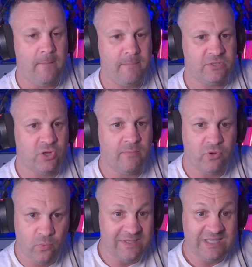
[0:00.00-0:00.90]
Simon
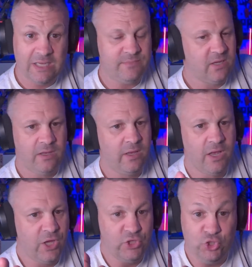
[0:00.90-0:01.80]
Goodwin's teams
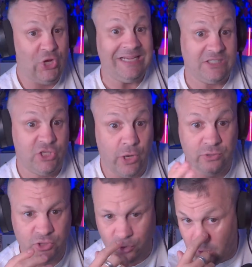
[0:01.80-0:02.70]
just
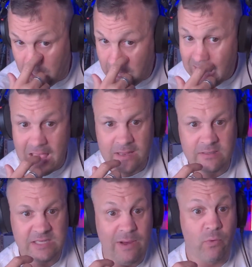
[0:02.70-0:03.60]
don't do.
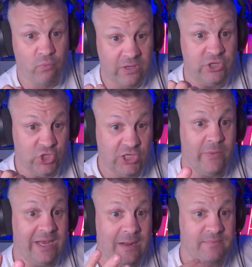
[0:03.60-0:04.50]
And they were really
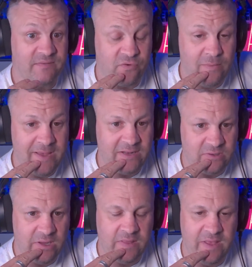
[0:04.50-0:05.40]
showing it up to
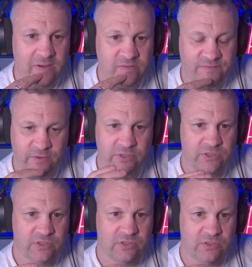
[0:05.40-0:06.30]
Fremantle. And those first
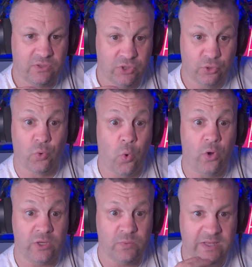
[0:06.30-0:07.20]
2
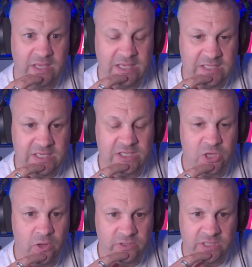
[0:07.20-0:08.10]
quarters where they kicked 6
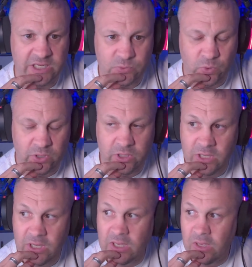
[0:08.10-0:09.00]
goals in each were
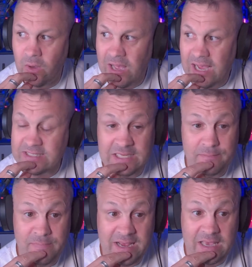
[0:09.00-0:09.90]
us
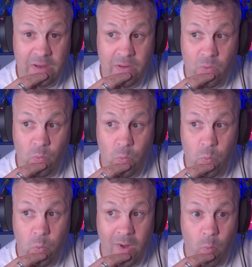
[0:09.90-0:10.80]
sitting back going,
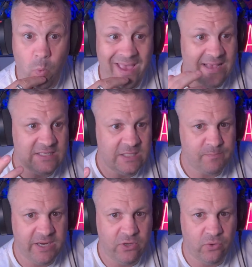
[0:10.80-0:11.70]
where has this
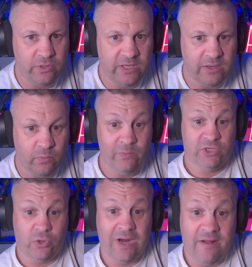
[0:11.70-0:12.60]
been all year? We
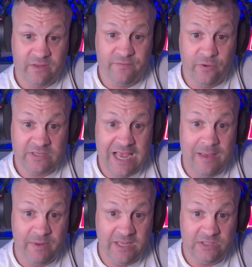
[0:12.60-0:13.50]
saw it after the first
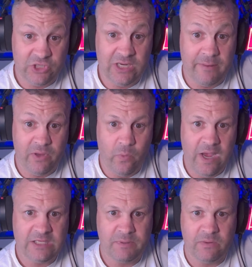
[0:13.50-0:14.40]
game against
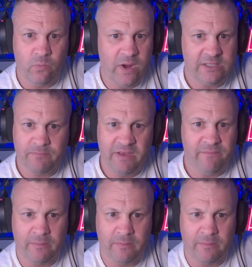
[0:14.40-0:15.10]
GWS, but where's it been for the